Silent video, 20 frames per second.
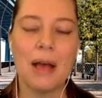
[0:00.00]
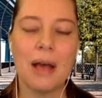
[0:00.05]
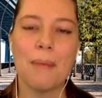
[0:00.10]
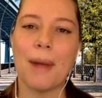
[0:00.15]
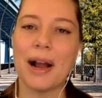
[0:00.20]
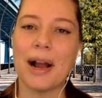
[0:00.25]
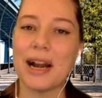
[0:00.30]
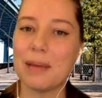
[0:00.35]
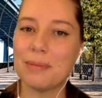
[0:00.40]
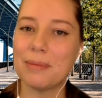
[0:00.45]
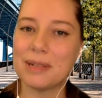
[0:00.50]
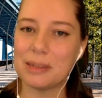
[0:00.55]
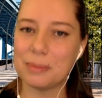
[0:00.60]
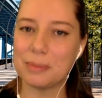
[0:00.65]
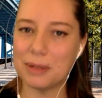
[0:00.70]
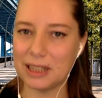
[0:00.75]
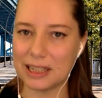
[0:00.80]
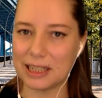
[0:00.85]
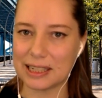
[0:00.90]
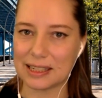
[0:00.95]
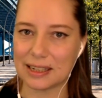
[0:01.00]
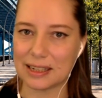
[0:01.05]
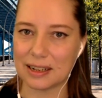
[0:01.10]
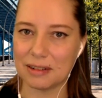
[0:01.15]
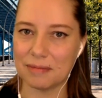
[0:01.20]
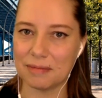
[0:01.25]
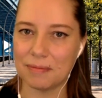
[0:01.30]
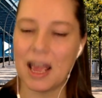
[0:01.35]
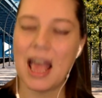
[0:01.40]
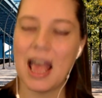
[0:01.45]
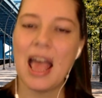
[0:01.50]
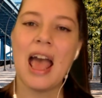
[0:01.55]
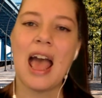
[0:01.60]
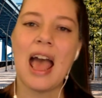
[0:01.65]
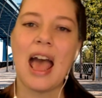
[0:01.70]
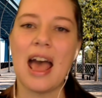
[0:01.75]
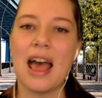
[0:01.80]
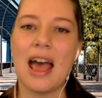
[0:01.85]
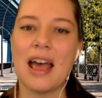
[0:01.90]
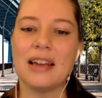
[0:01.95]
My name is Melissa,
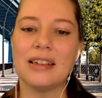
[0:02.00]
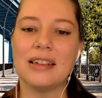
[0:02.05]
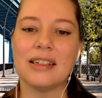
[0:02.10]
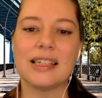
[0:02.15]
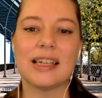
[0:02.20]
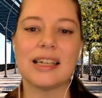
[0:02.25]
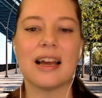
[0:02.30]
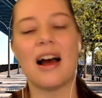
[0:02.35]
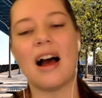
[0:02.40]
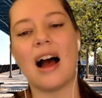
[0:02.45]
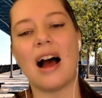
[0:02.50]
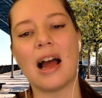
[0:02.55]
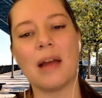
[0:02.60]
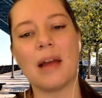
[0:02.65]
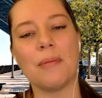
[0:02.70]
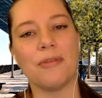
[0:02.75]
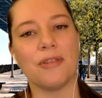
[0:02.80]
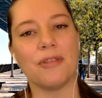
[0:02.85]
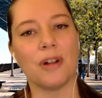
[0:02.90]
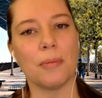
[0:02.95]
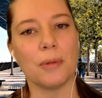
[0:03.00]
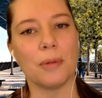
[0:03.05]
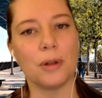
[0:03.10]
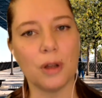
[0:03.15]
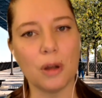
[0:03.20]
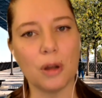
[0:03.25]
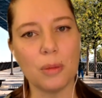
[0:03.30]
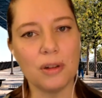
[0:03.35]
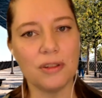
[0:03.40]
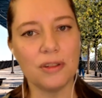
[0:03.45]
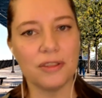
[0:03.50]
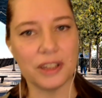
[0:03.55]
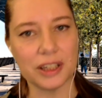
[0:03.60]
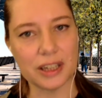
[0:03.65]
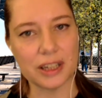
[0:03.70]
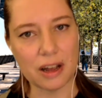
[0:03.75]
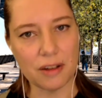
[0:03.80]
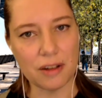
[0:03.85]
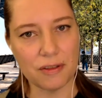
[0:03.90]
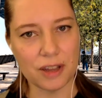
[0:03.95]
and I'm from Global
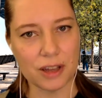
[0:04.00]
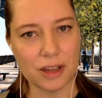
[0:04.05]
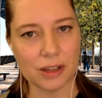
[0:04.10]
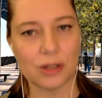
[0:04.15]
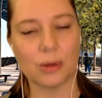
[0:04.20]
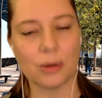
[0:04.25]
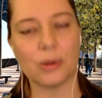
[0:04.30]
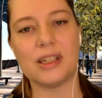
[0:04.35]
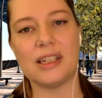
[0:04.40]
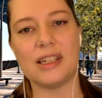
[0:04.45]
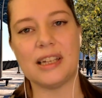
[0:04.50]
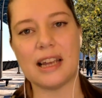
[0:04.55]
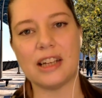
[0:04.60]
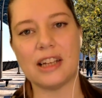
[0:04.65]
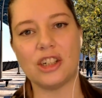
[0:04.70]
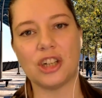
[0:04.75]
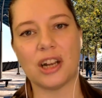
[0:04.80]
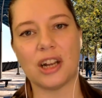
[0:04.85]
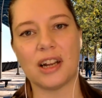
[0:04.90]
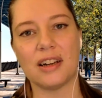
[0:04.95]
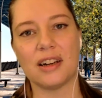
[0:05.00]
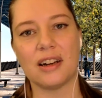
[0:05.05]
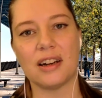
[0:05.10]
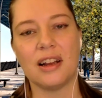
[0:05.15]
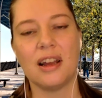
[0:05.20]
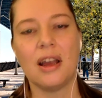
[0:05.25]
Philadelphia Association.